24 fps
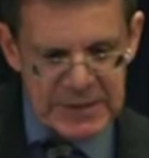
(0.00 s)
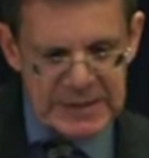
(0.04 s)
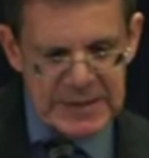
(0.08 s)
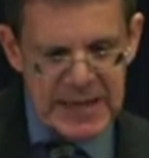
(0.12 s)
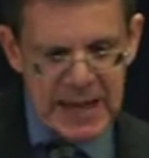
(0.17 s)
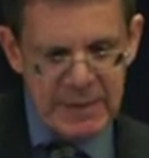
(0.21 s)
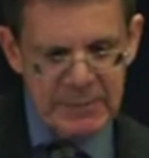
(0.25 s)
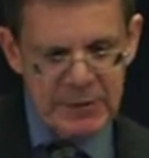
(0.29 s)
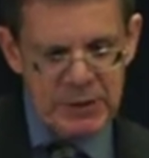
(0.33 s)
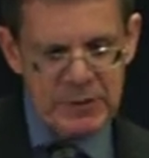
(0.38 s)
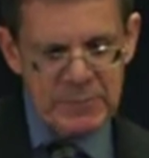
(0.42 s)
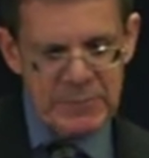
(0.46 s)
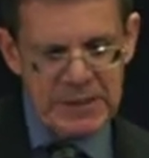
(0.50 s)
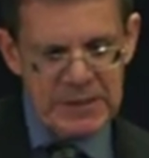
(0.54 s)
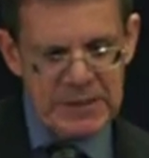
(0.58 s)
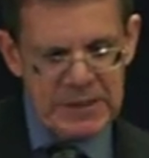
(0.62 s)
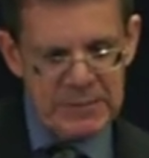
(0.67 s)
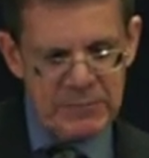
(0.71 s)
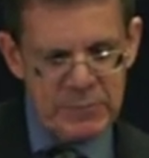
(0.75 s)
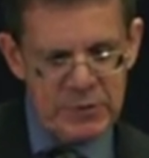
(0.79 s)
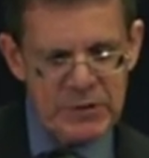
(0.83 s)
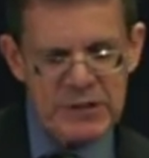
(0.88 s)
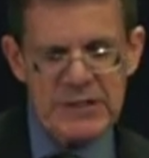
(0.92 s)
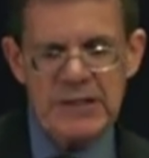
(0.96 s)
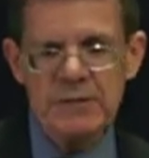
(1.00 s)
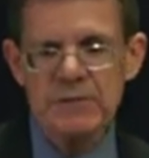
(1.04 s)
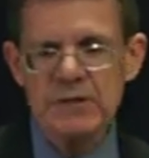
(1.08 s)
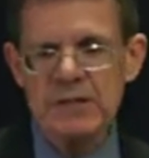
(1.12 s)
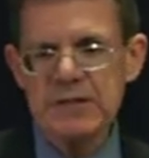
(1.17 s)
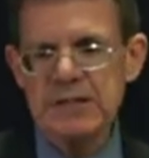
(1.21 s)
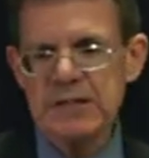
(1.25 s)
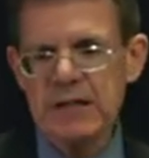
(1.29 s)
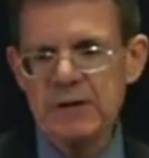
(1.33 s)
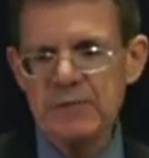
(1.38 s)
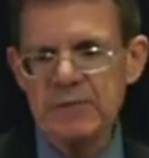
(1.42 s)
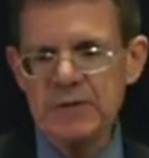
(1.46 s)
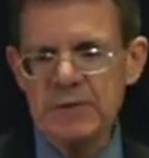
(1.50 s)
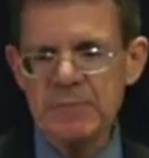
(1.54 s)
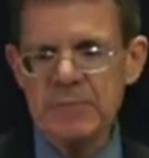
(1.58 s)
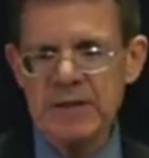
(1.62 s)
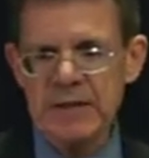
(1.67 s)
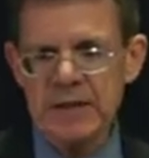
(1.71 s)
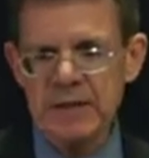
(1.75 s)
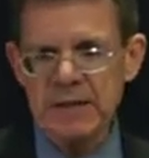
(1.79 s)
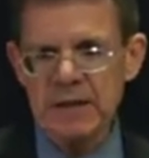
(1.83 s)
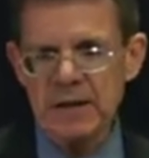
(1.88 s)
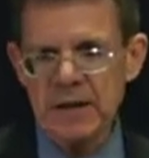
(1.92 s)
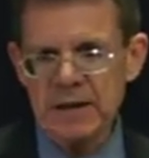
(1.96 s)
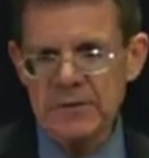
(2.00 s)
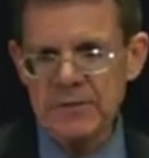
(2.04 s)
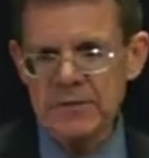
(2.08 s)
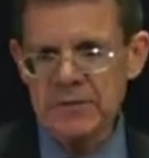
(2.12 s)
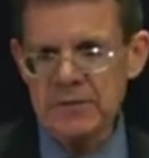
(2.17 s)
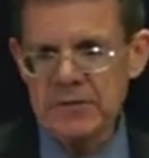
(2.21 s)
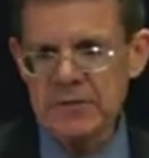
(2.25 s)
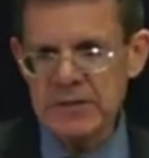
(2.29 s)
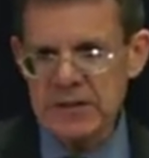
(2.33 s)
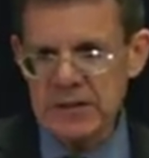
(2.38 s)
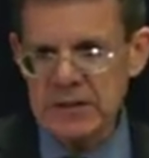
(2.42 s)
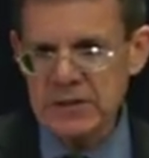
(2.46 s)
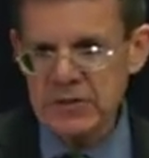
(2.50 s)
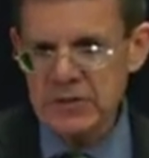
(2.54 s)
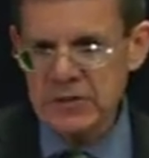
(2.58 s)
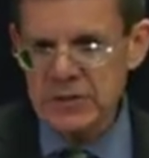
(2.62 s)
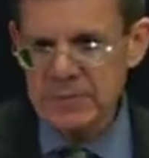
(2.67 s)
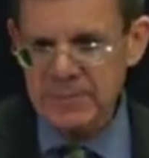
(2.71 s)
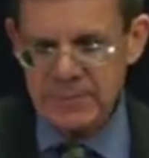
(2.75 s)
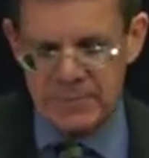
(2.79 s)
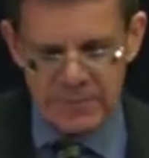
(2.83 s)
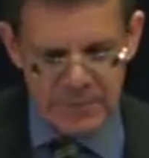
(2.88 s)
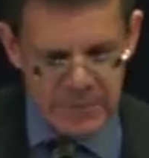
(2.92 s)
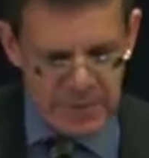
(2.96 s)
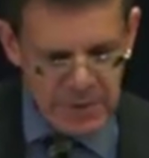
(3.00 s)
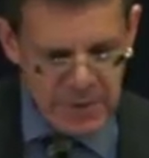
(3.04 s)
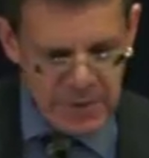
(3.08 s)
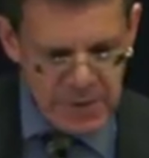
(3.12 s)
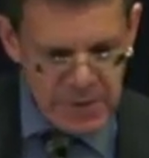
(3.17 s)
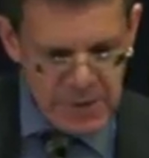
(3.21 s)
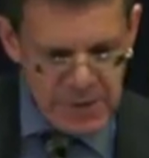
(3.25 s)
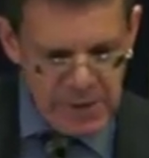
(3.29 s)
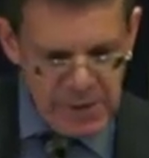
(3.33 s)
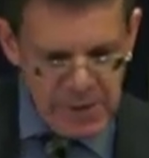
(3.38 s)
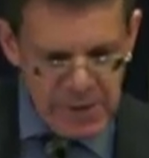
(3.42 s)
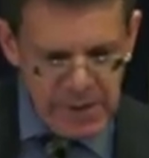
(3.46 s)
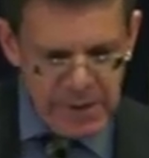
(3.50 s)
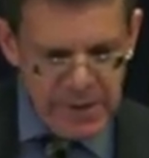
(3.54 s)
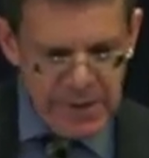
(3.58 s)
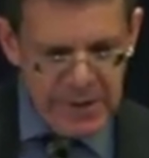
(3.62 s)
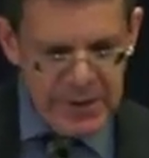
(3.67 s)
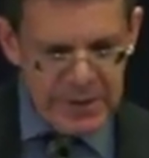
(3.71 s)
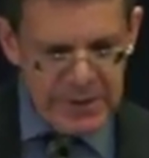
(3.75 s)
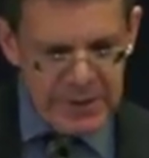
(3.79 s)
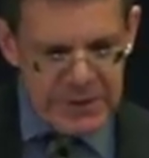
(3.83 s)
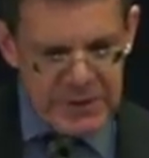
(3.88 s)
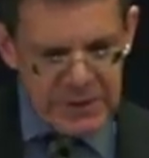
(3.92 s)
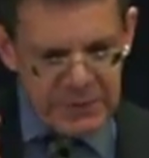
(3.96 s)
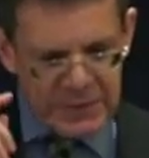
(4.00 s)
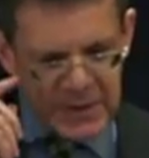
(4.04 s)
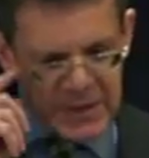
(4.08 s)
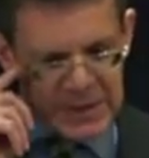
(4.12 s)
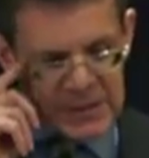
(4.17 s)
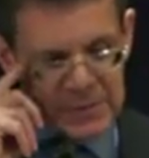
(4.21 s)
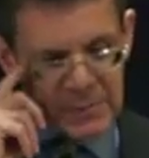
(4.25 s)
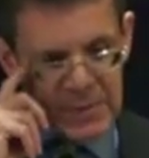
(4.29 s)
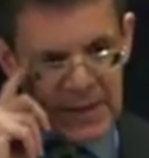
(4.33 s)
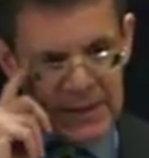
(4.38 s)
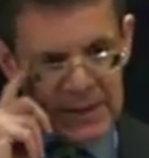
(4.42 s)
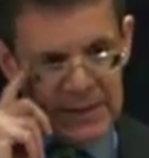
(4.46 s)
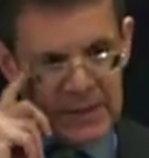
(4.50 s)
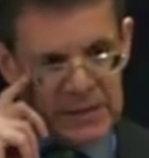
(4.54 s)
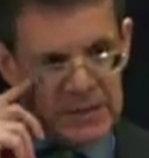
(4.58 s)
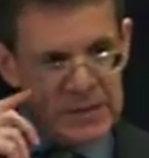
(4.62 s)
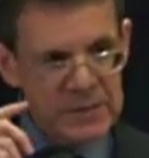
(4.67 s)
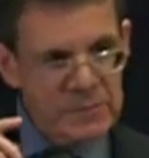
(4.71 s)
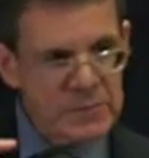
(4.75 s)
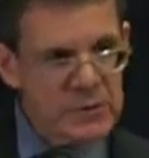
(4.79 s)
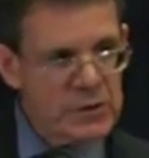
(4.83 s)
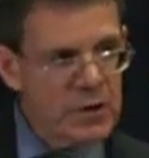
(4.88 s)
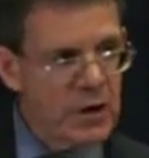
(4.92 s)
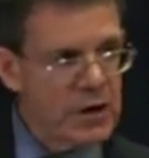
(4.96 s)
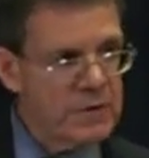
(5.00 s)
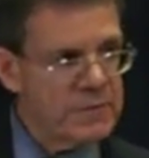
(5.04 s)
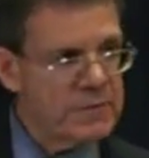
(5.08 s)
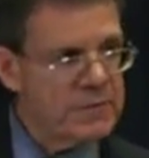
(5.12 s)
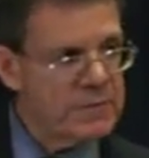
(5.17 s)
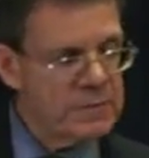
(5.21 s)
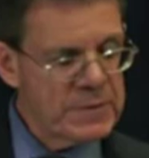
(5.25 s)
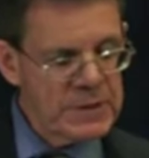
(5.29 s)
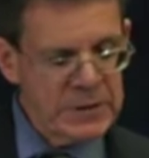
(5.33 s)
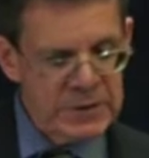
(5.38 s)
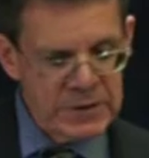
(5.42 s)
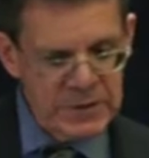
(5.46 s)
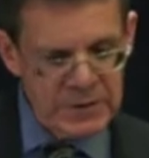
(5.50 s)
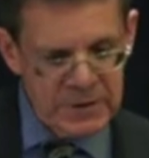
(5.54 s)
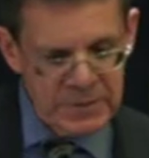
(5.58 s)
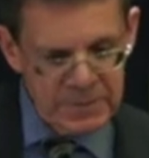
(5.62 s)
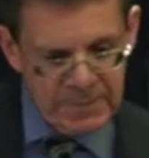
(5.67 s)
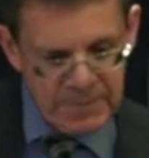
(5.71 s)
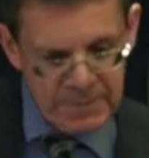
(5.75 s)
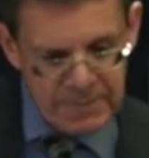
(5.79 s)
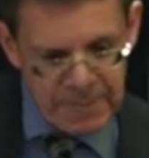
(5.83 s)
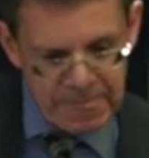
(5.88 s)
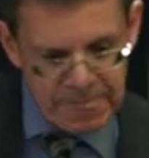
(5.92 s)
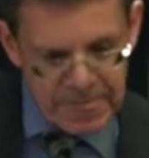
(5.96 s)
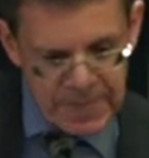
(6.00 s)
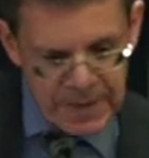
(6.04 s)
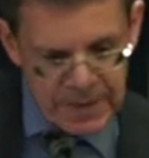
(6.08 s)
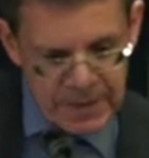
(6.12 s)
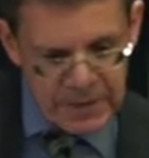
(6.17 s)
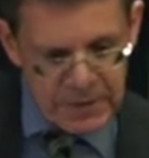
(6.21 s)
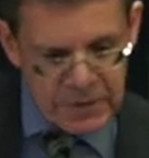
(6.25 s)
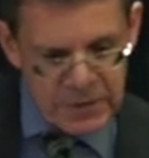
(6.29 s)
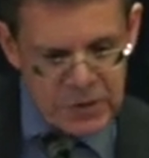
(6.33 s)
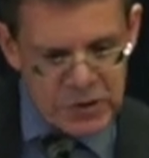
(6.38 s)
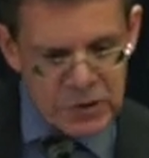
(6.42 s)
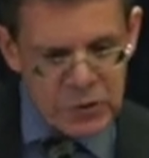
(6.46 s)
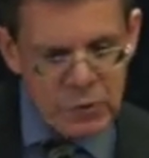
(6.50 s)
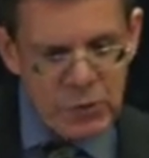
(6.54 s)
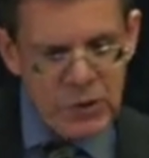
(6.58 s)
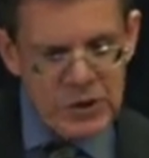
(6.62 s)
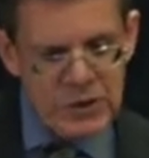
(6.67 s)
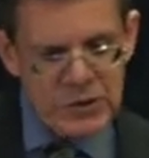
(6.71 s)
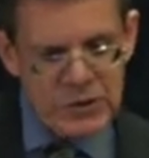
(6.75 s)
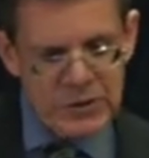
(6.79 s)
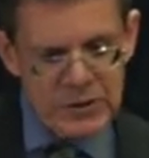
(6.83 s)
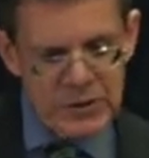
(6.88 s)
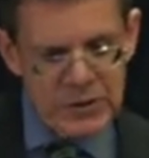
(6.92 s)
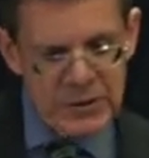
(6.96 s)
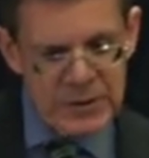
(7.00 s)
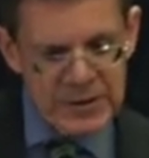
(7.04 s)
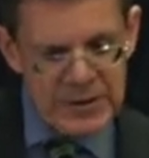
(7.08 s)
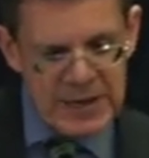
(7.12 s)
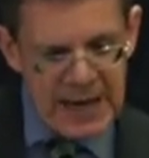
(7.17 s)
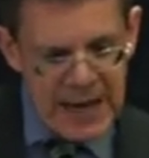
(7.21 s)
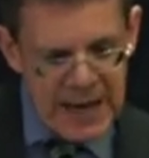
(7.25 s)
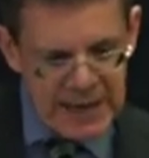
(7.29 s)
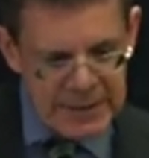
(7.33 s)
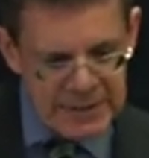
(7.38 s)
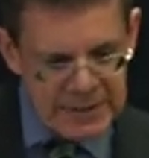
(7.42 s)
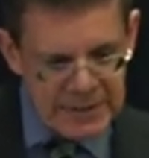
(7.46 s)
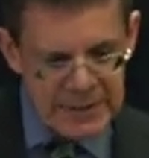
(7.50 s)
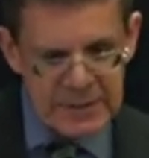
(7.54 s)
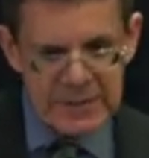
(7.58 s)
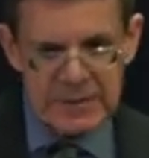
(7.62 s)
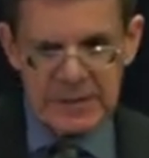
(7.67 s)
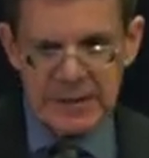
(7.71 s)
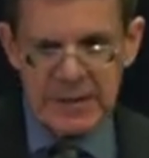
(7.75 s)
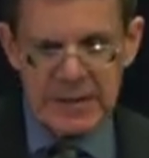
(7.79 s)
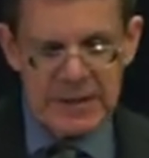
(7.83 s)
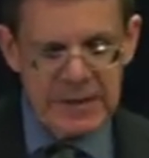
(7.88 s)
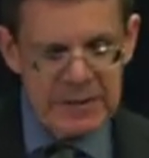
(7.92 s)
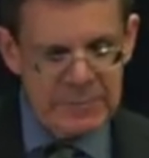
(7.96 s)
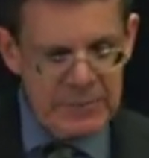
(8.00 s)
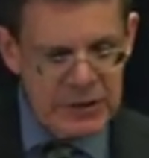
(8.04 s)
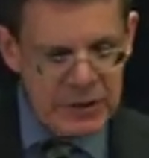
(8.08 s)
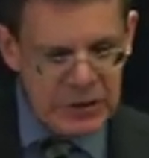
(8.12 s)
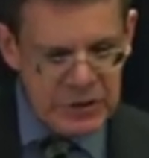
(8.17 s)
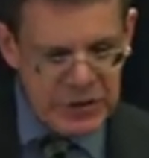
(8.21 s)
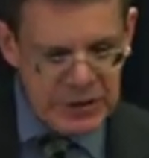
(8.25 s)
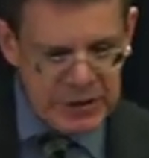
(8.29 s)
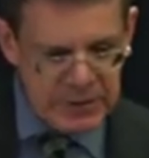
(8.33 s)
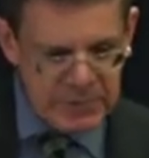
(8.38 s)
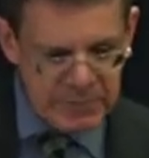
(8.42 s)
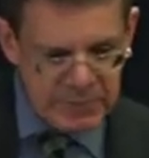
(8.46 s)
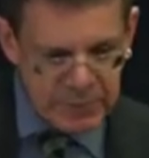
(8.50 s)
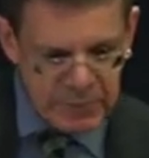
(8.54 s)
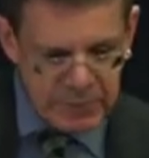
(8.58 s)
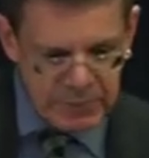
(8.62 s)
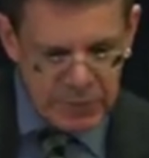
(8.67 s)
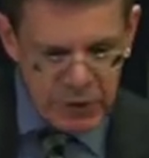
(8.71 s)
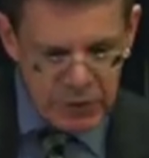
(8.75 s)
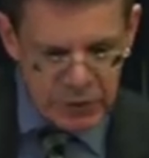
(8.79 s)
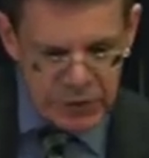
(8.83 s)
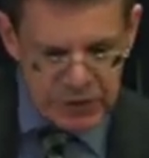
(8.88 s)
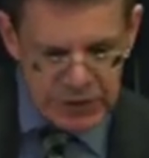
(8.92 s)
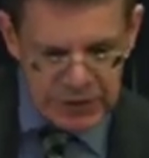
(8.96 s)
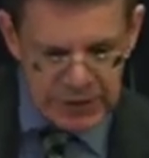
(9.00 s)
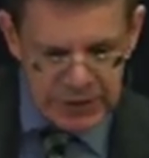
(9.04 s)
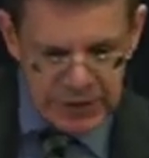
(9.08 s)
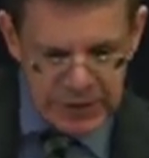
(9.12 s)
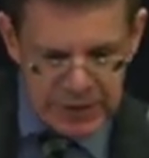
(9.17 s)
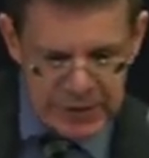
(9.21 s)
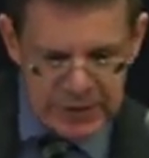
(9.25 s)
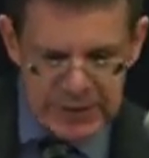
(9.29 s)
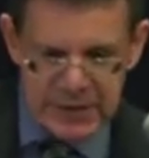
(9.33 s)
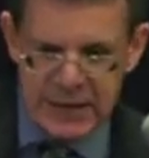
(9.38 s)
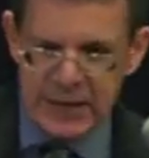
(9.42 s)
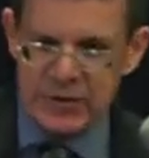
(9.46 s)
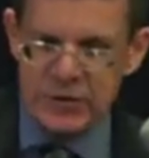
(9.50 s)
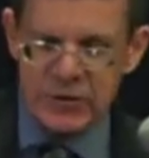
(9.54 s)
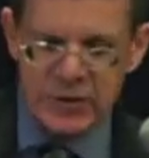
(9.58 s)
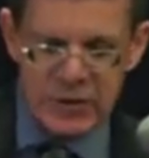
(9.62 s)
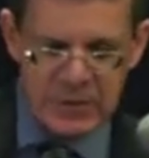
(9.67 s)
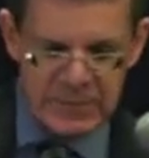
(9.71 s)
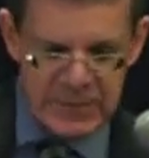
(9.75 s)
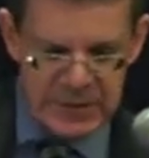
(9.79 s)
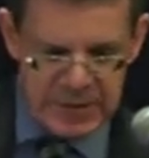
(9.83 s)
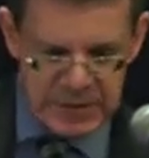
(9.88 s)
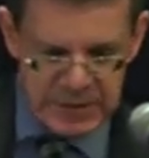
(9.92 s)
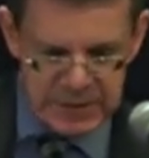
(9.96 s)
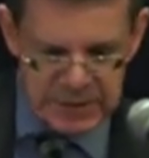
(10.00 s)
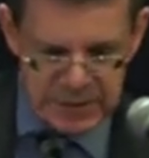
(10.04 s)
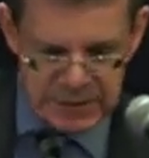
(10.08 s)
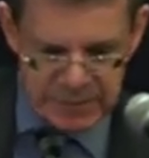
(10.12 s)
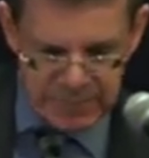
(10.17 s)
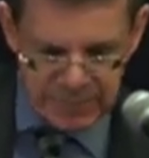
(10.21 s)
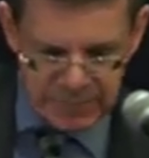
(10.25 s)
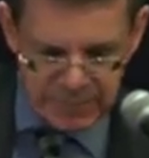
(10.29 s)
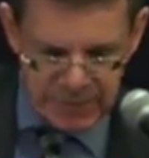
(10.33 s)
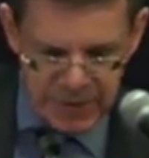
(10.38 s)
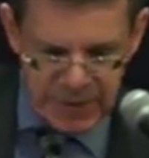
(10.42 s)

establishment that perceives itself to be under siege. The defense mechanisms are familiar. Scorched earth tactics in admission, promotion, and tenure committees.